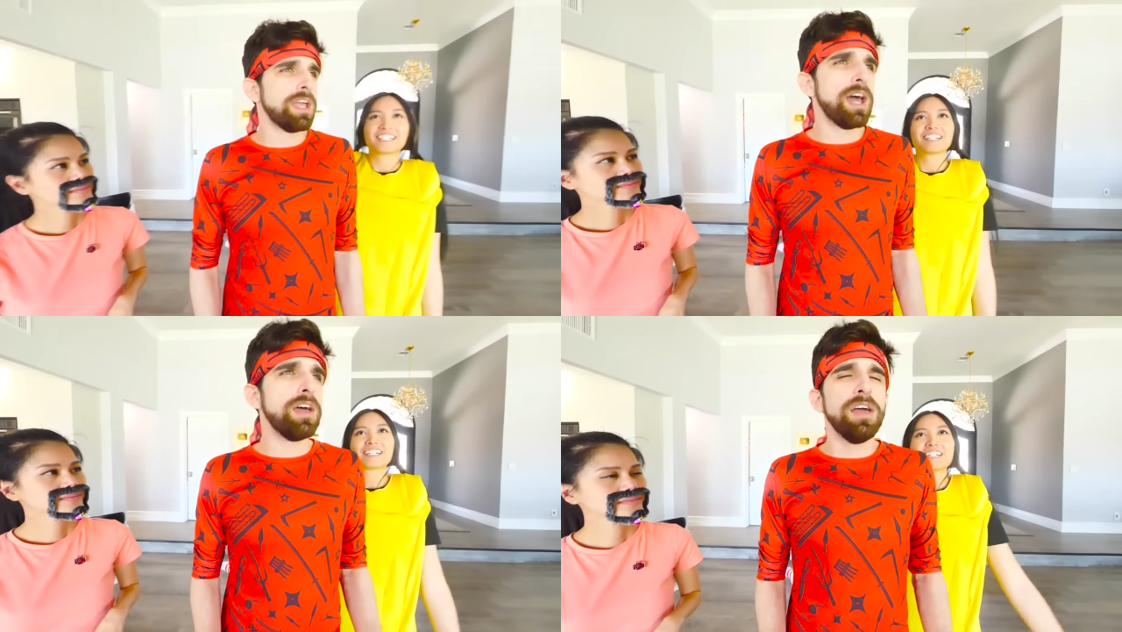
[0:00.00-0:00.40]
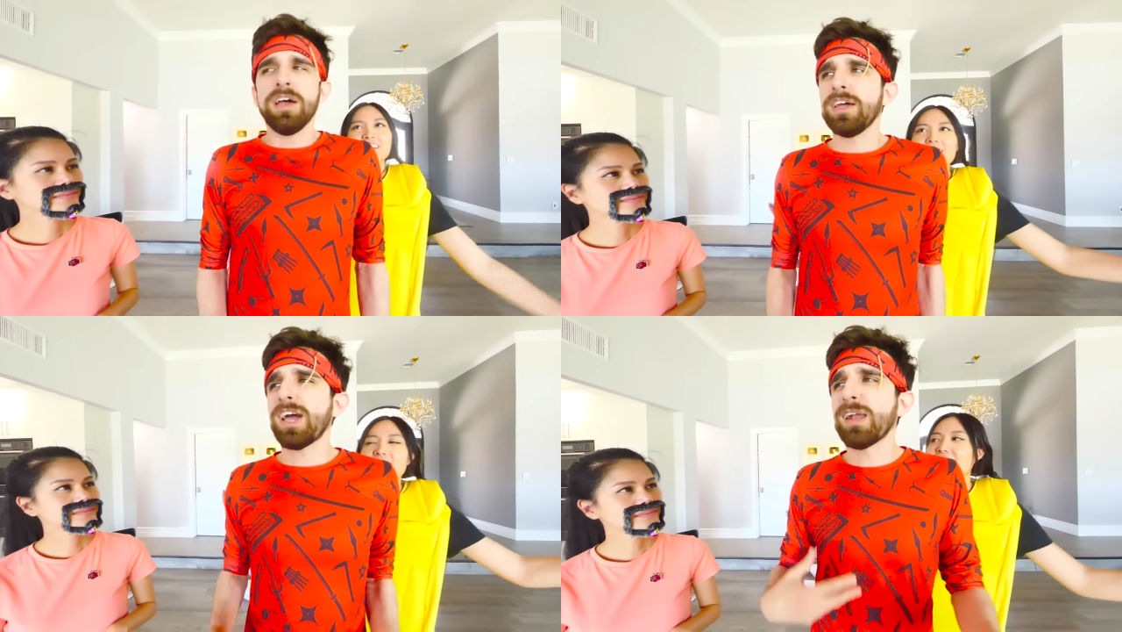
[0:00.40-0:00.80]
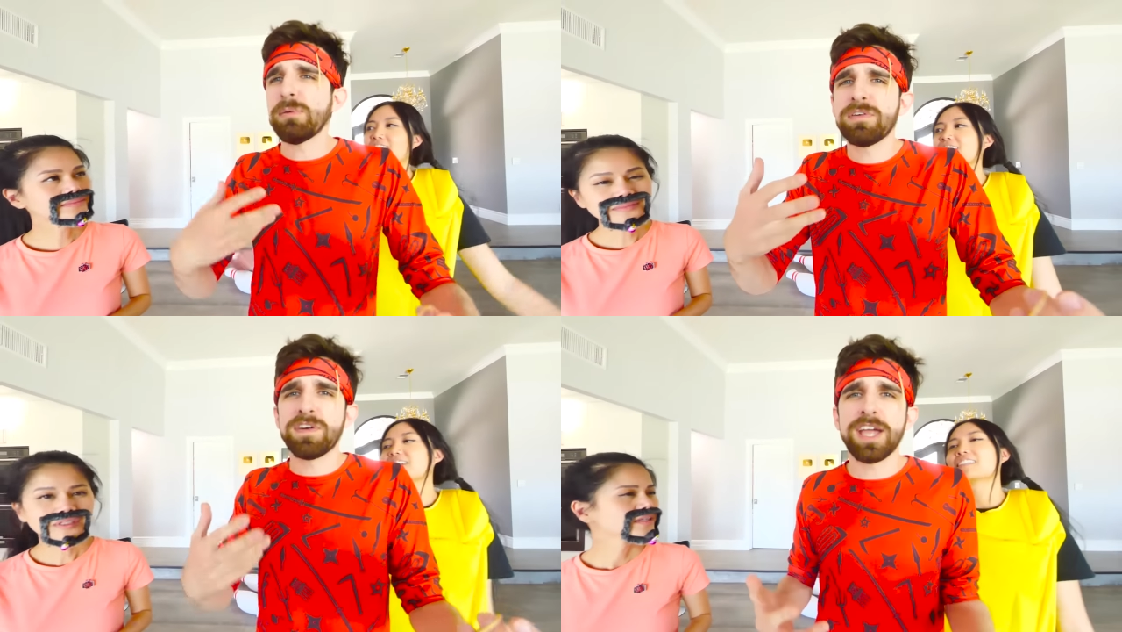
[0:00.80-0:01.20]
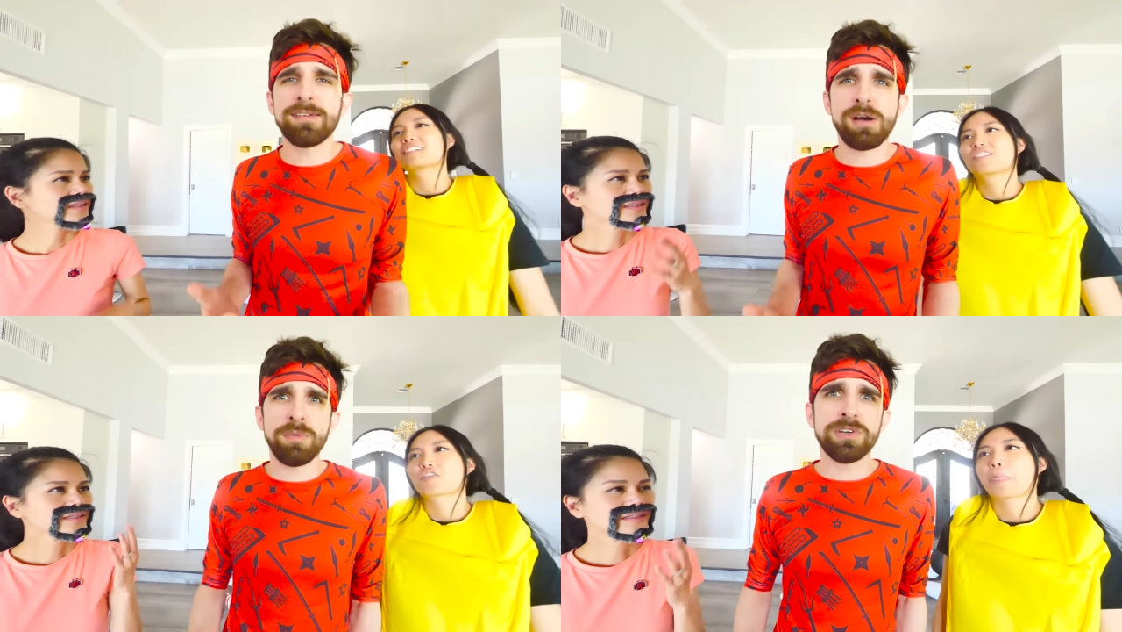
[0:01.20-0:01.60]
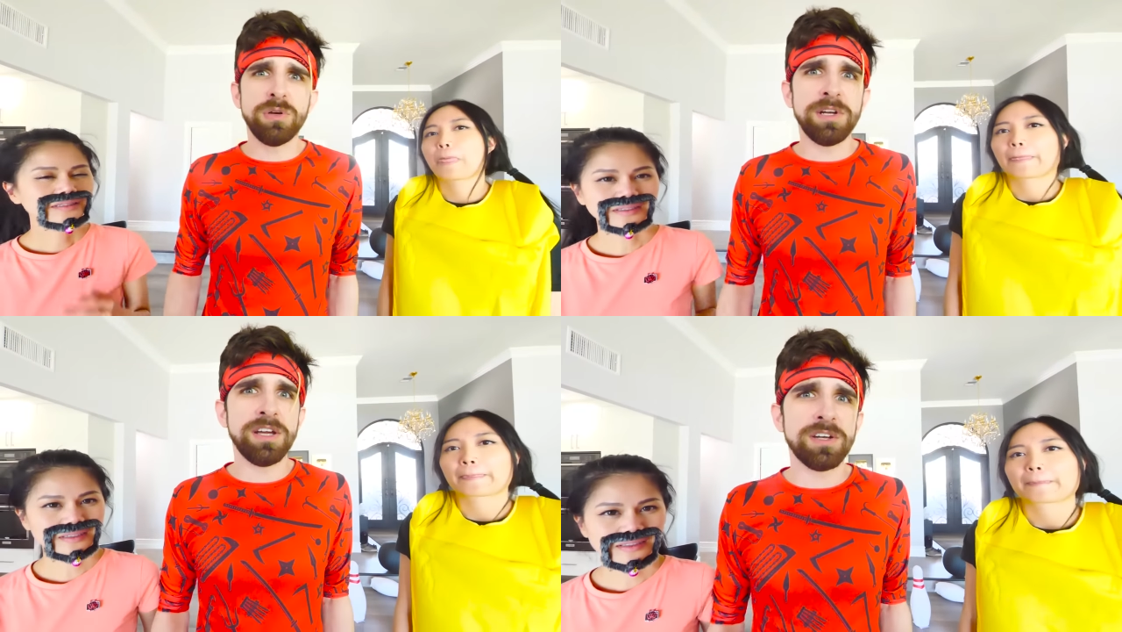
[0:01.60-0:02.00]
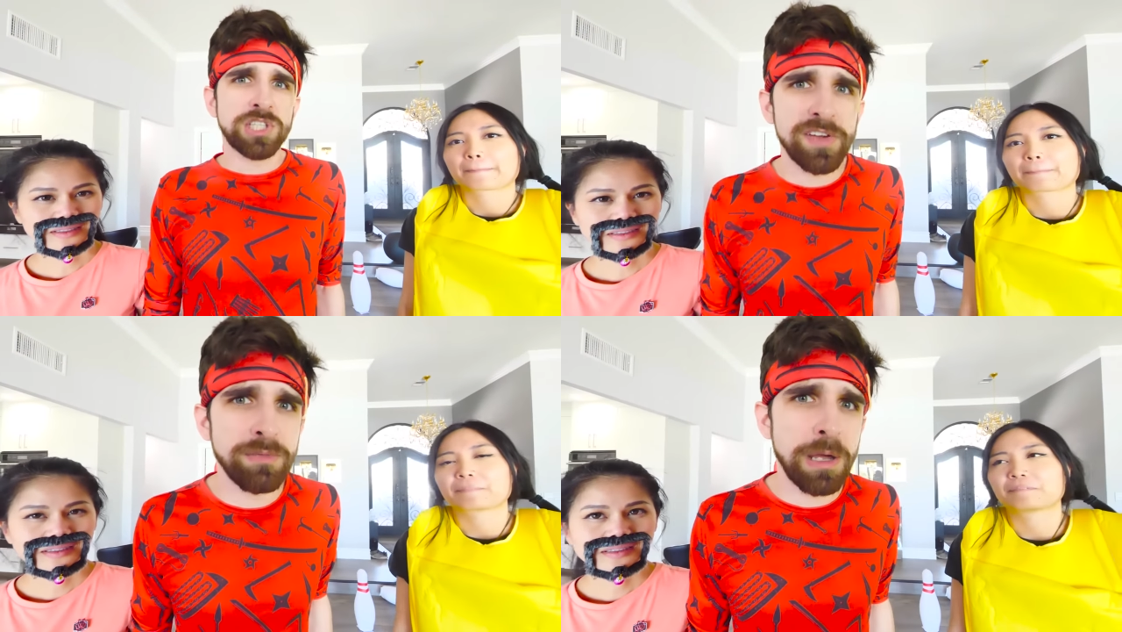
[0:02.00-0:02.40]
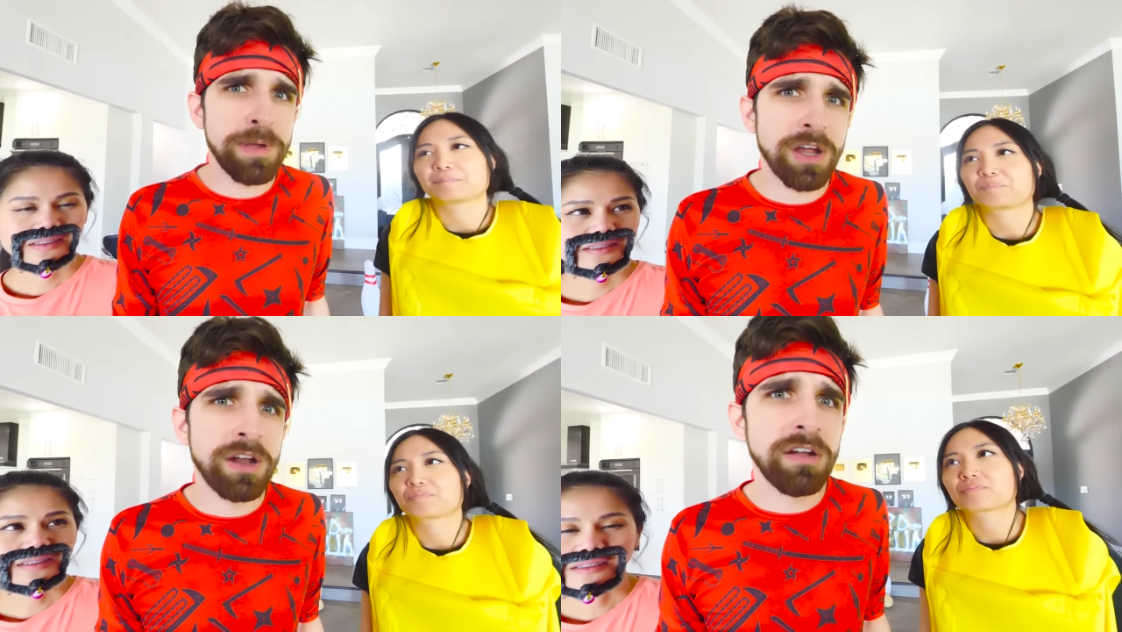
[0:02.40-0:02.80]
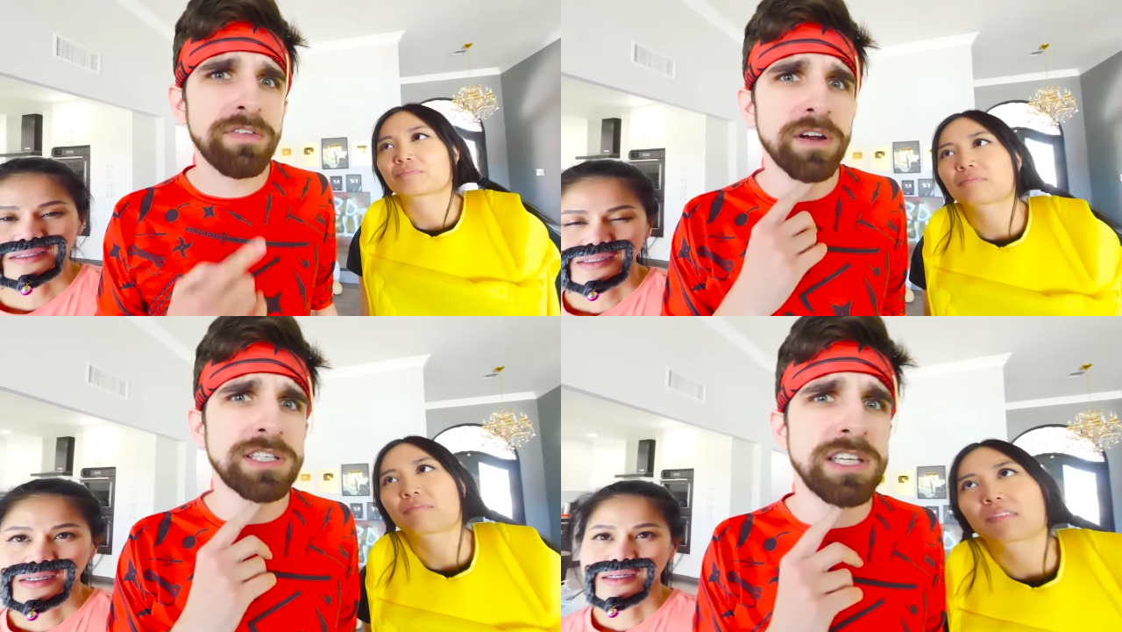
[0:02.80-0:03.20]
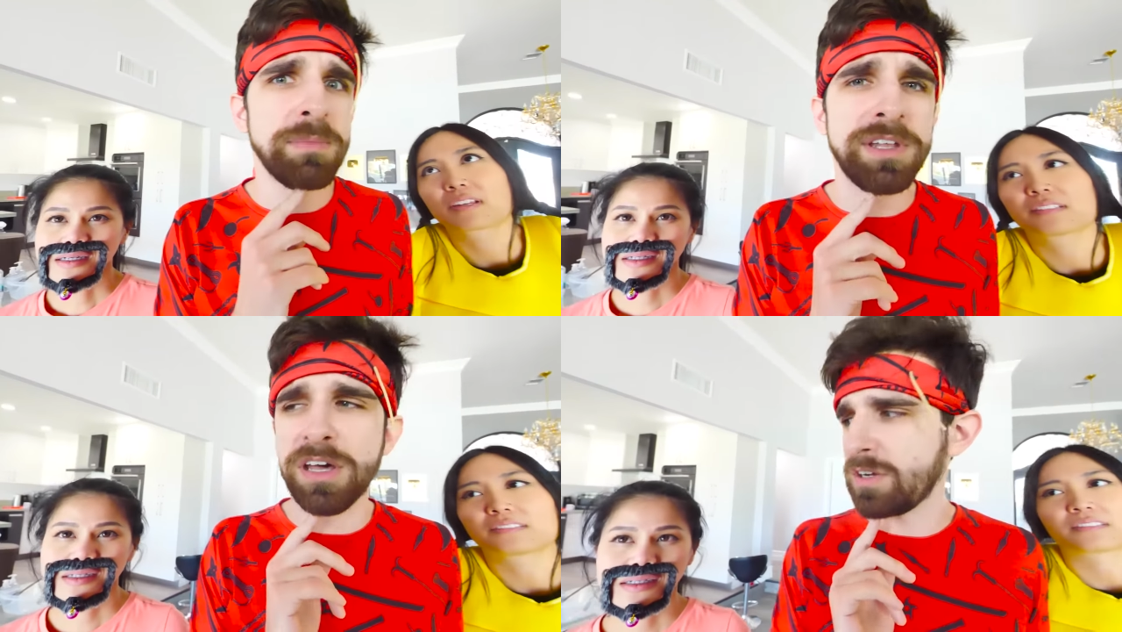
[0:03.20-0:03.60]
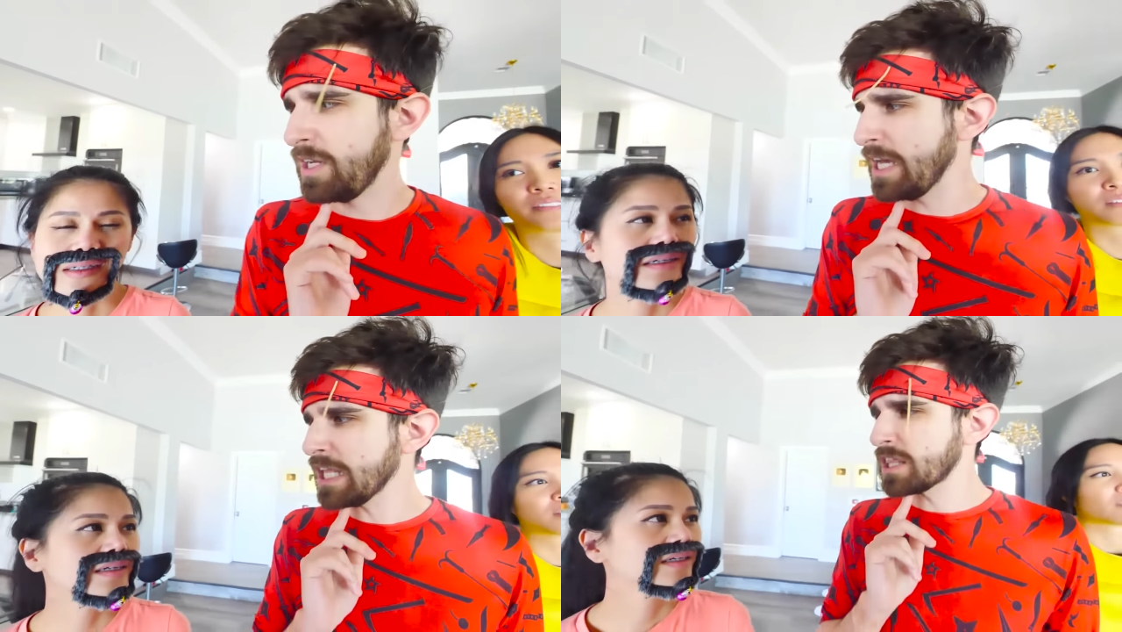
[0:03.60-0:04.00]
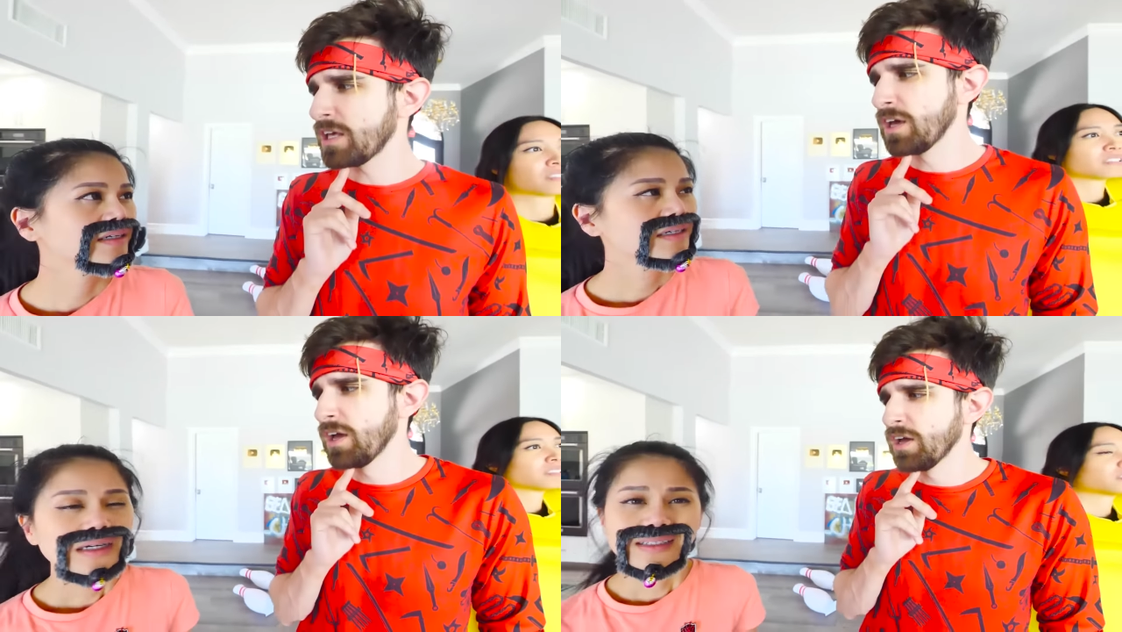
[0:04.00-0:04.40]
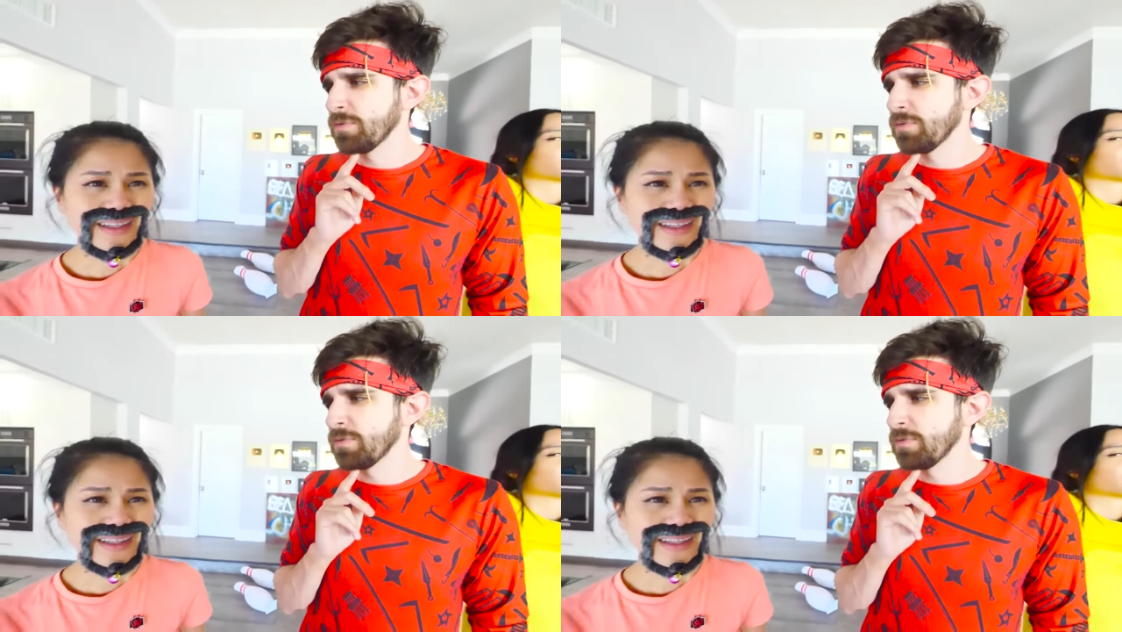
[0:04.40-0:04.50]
Speaker 1: They kind of, it kind of made me forget about what we're doing here. Shaving my beard for yeah. something underneath. Yeah.